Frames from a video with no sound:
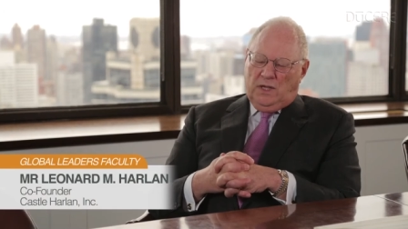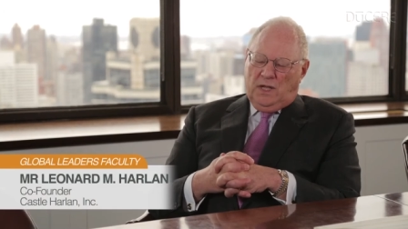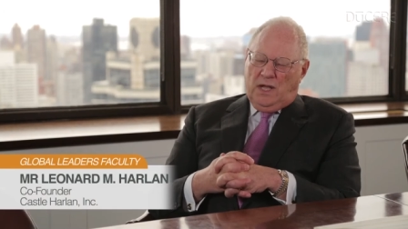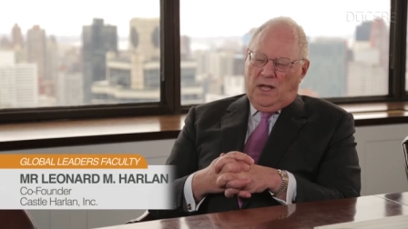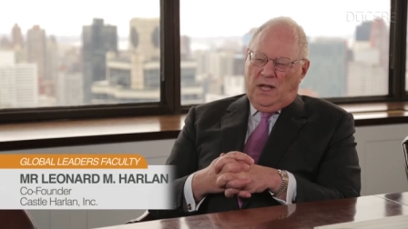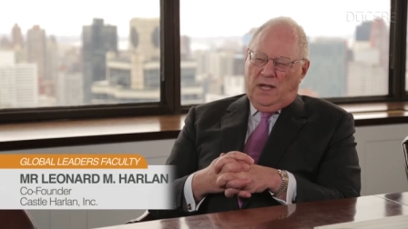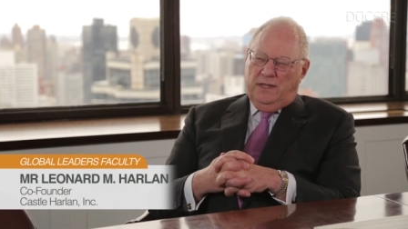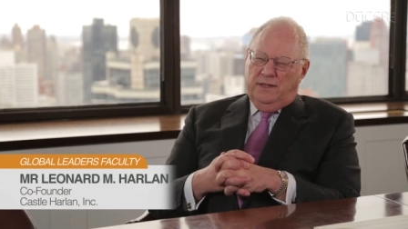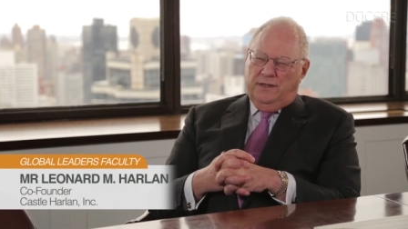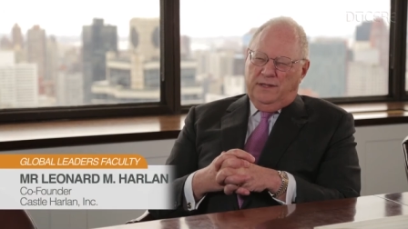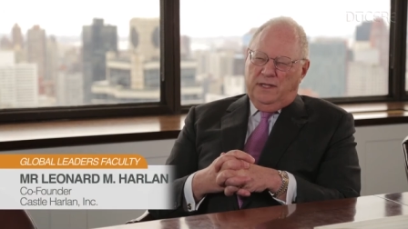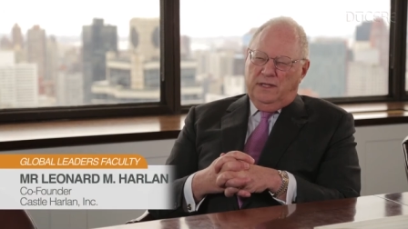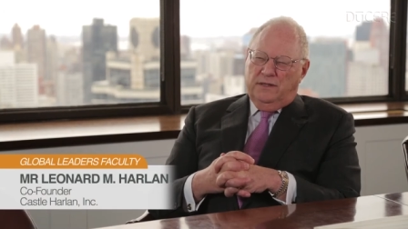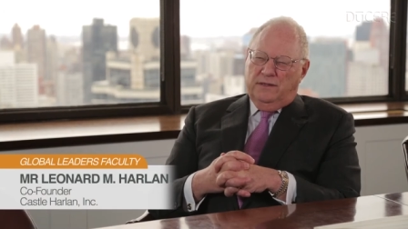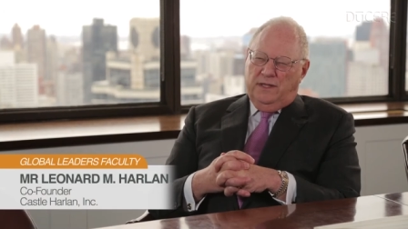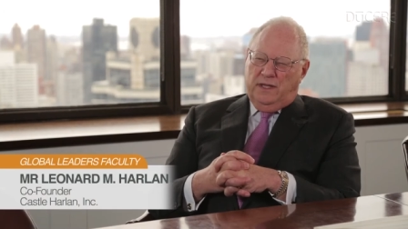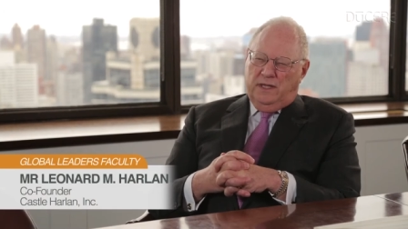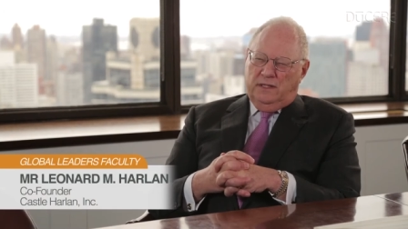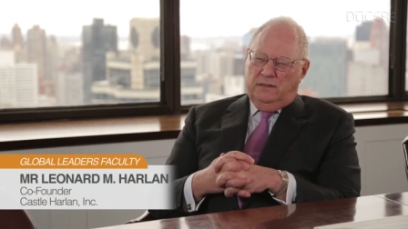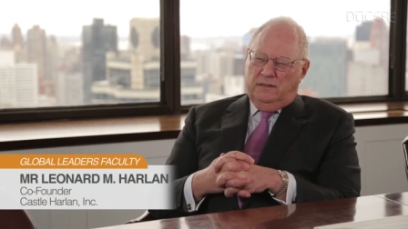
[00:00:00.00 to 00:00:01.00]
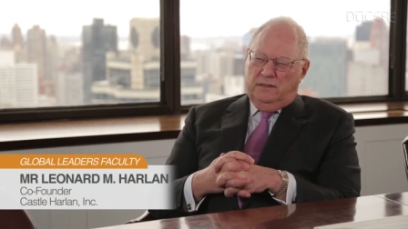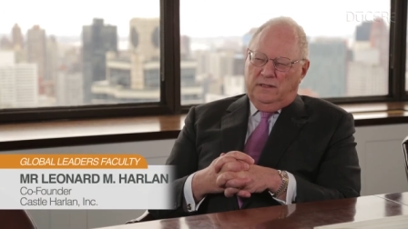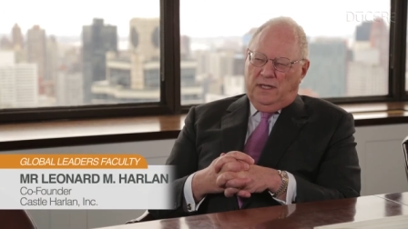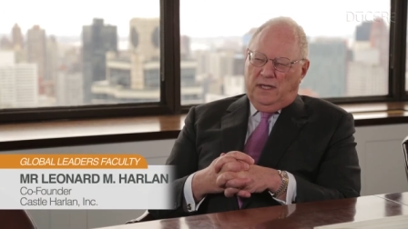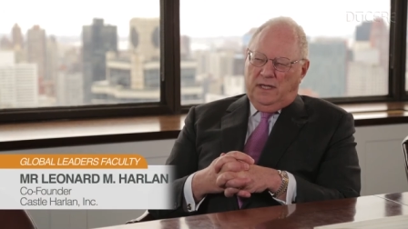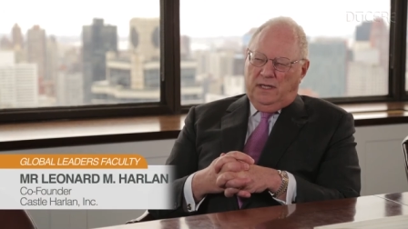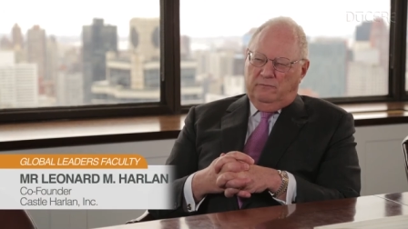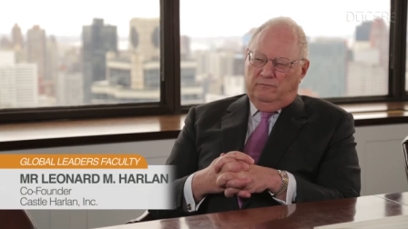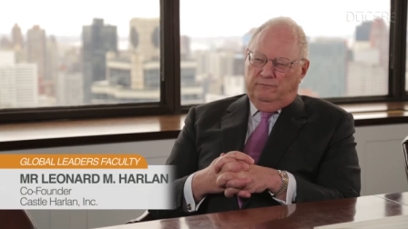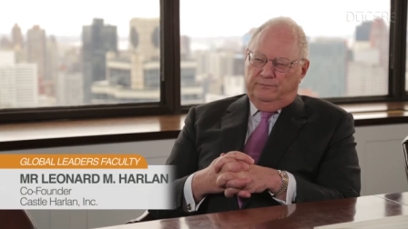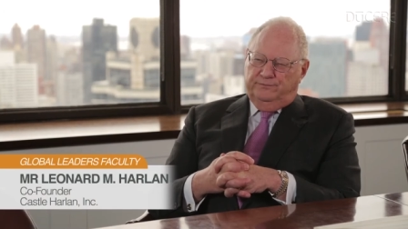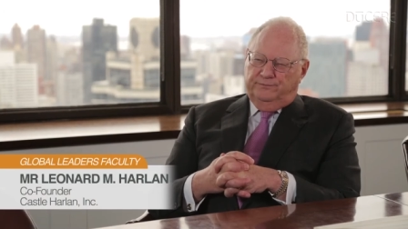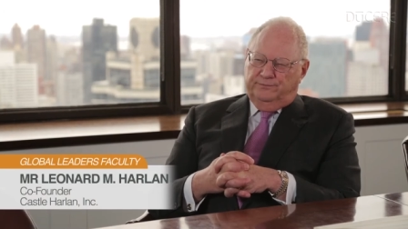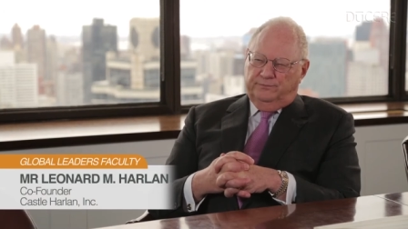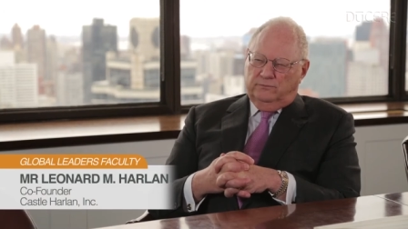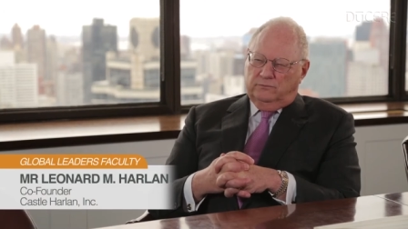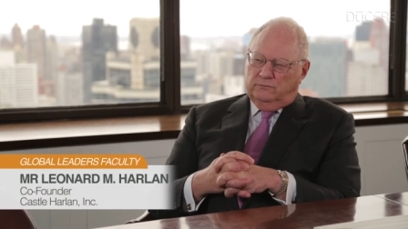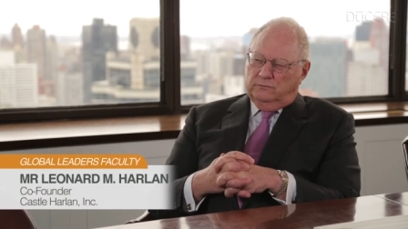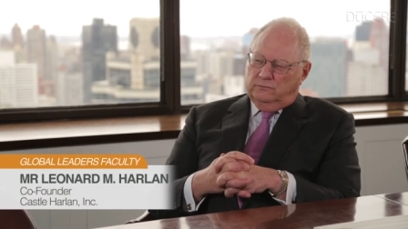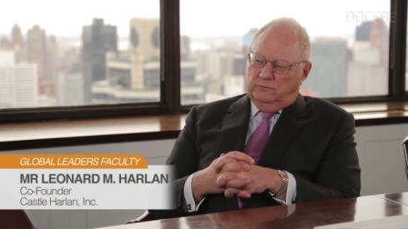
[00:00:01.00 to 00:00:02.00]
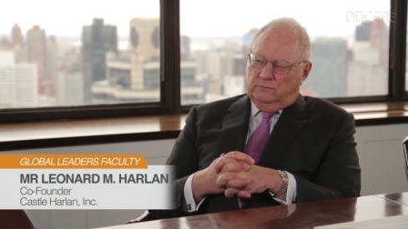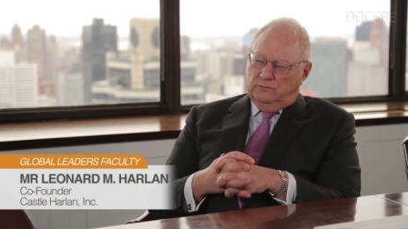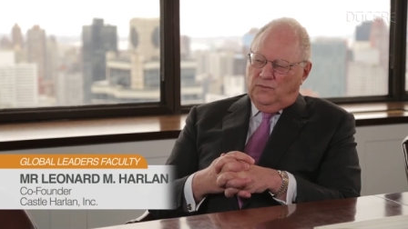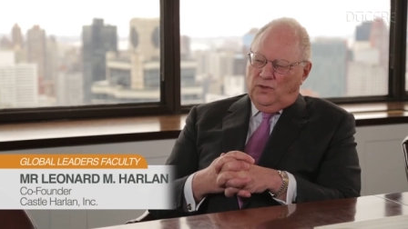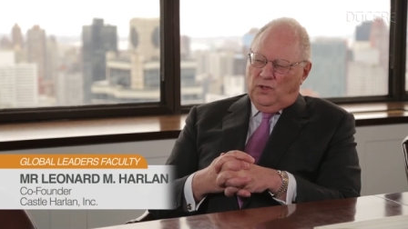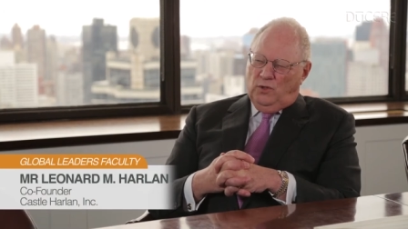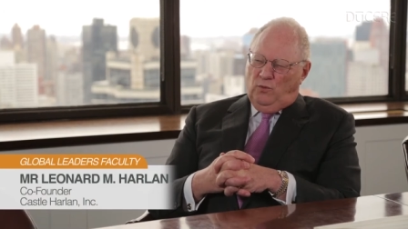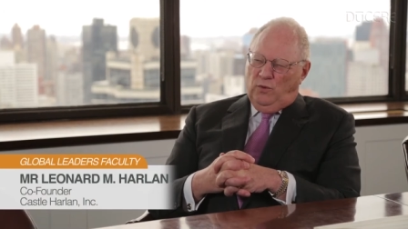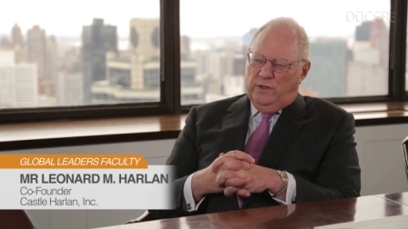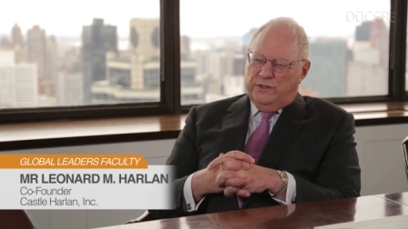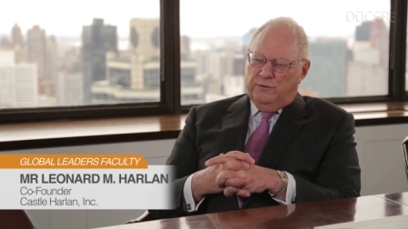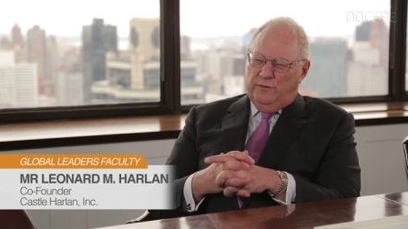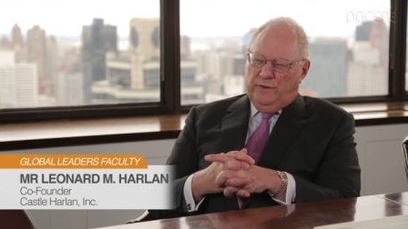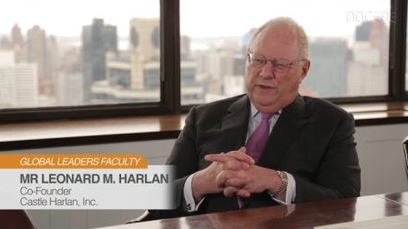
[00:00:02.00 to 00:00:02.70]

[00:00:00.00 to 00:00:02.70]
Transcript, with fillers: I think that uh, what's